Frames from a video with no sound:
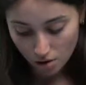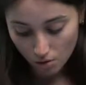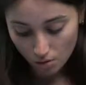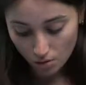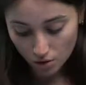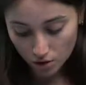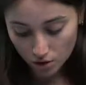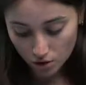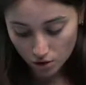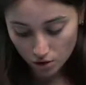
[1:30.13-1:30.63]

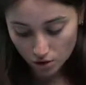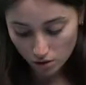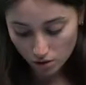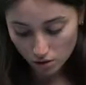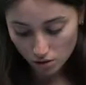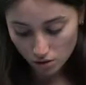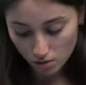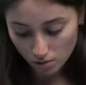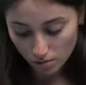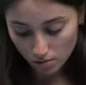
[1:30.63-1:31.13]
which
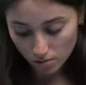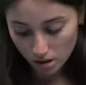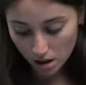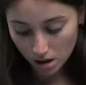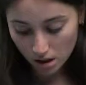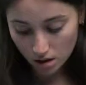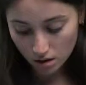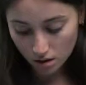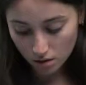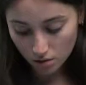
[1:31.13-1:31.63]
you
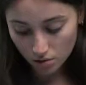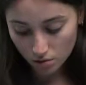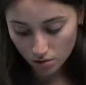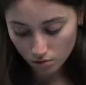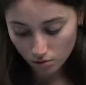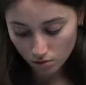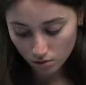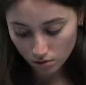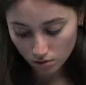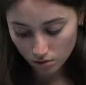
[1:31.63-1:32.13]
may
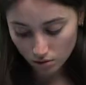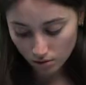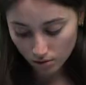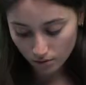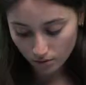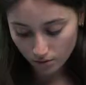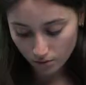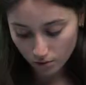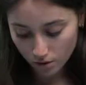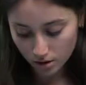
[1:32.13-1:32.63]
use,
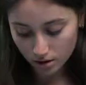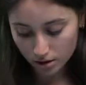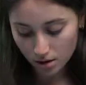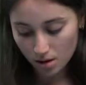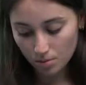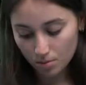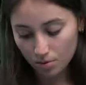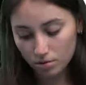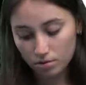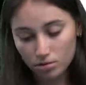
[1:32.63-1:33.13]
for
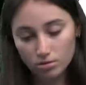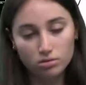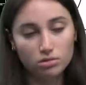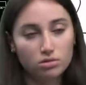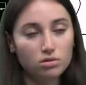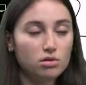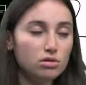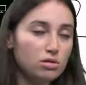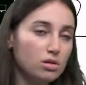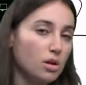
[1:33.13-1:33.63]
example,
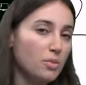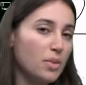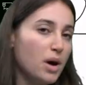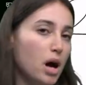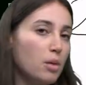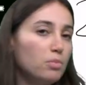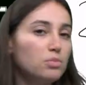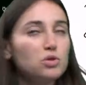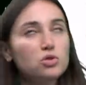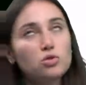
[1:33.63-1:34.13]
to sum
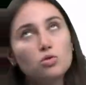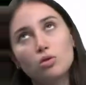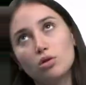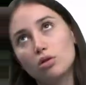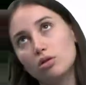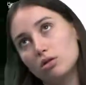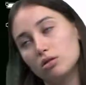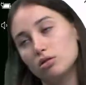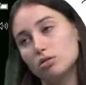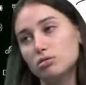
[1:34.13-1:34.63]
up, to
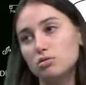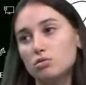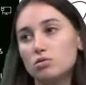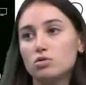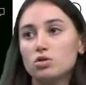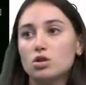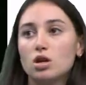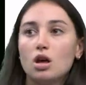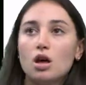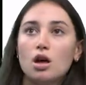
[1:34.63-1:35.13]

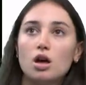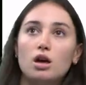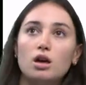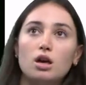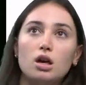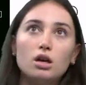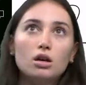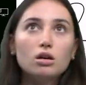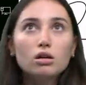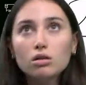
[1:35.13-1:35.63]
conclude,
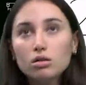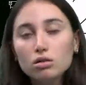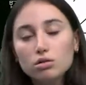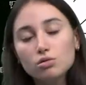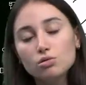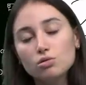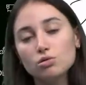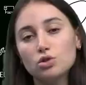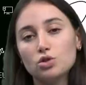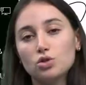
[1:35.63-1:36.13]
in
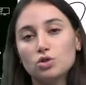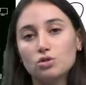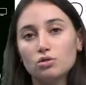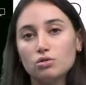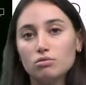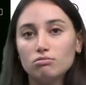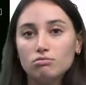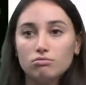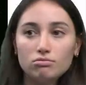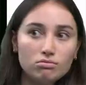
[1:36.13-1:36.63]

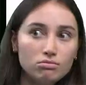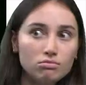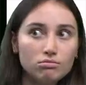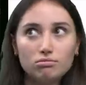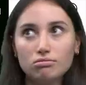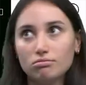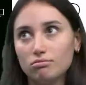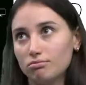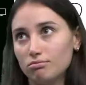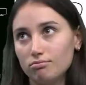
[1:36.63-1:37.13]
conclusion,
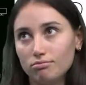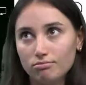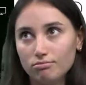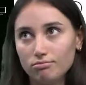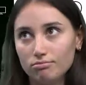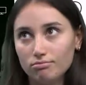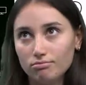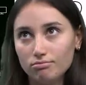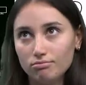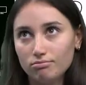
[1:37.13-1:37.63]

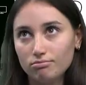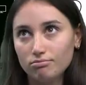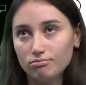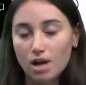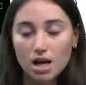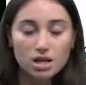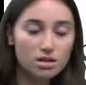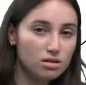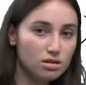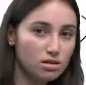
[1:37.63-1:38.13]

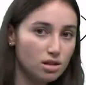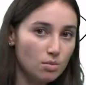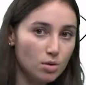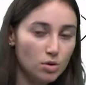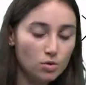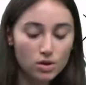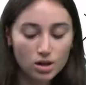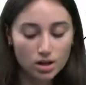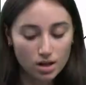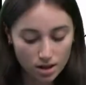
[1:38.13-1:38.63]
as a
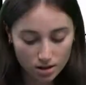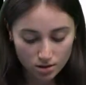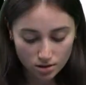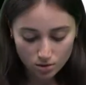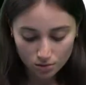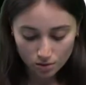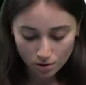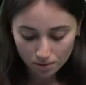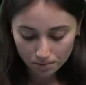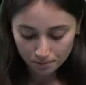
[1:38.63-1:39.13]
summary, and
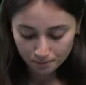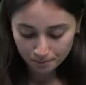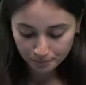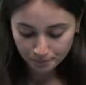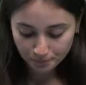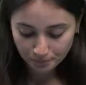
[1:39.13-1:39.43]
so on.